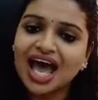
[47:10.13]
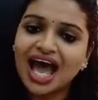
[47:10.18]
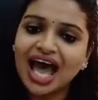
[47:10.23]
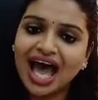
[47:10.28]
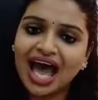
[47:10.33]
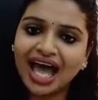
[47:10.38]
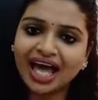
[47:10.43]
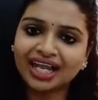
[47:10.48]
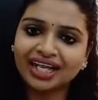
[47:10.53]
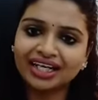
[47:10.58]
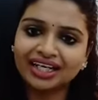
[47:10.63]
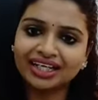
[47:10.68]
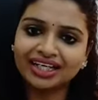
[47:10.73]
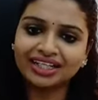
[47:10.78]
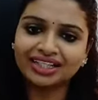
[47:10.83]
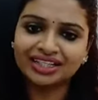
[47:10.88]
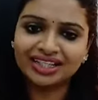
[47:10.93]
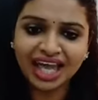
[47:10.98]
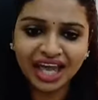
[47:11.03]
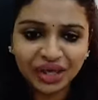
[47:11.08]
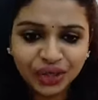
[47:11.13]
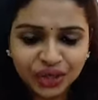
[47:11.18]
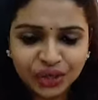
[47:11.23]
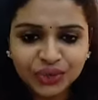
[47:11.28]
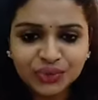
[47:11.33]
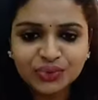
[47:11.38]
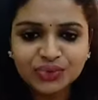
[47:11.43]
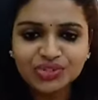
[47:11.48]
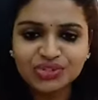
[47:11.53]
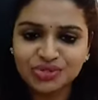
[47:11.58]
And thank
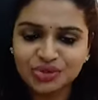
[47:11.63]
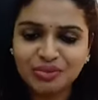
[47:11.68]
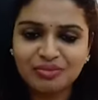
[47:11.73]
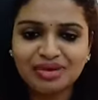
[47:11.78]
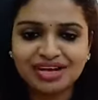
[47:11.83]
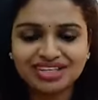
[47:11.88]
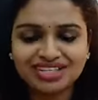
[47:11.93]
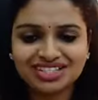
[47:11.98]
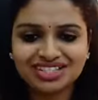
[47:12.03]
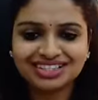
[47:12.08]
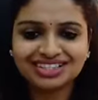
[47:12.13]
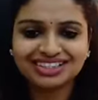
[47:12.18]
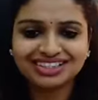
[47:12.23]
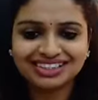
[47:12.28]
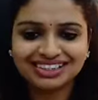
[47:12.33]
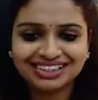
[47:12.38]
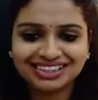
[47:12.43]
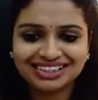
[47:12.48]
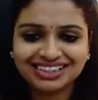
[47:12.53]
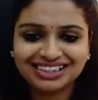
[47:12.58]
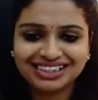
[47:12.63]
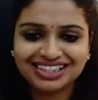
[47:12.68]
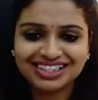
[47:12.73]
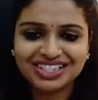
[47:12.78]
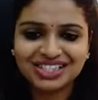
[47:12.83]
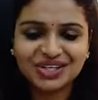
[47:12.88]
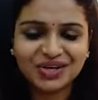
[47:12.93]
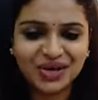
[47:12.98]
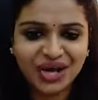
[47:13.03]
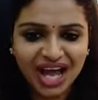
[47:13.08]
you so much.
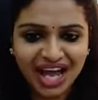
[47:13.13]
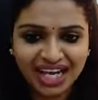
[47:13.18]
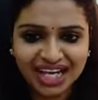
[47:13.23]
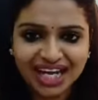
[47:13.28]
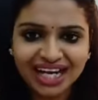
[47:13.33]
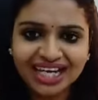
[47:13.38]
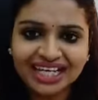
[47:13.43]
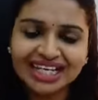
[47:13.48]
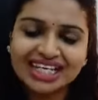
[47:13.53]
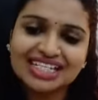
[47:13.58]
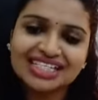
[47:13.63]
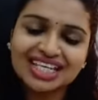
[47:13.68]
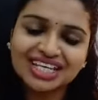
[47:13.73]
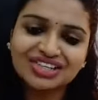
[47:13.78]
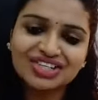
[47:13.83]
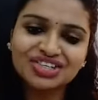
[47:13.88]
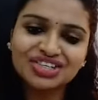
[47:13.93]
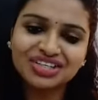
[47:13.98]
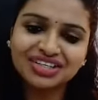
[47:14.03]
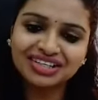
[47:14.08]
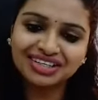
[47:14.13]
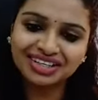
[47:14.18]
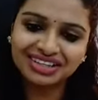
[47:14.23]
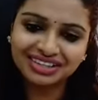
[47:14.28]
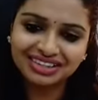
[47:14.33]
So I'll end the session.